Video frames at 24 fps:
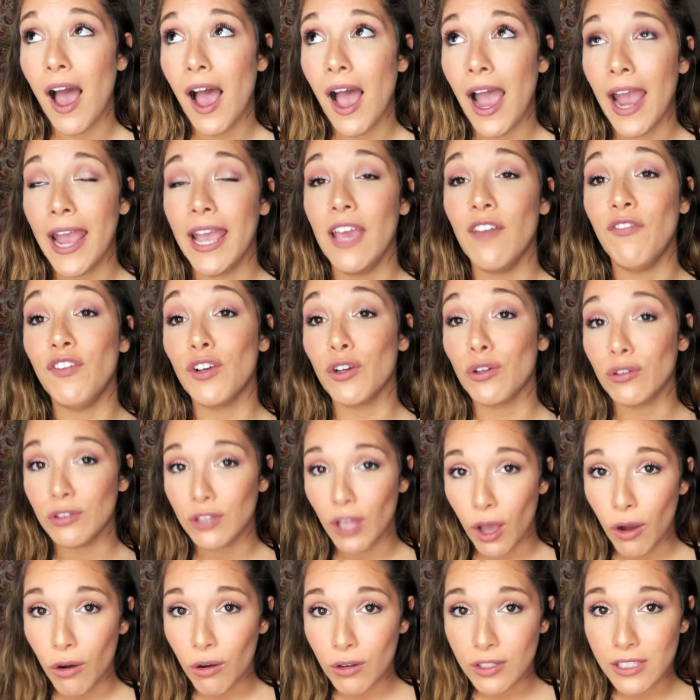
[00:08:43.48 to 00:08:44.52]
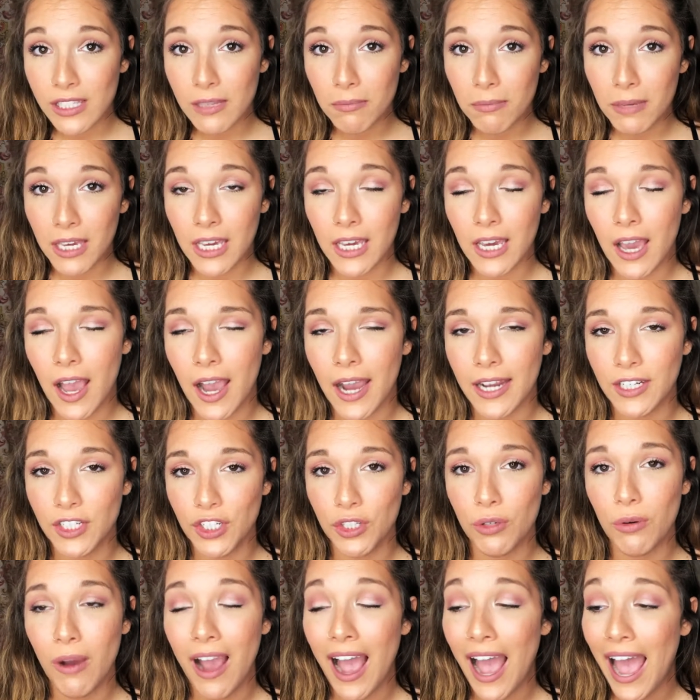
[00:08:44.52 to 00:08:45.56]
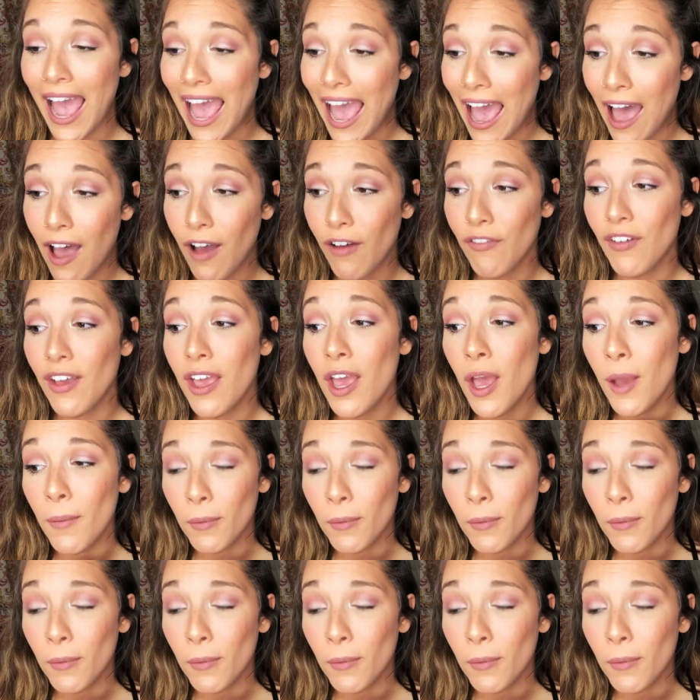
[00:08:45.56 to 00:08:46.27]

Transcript: if you're local to me, I do have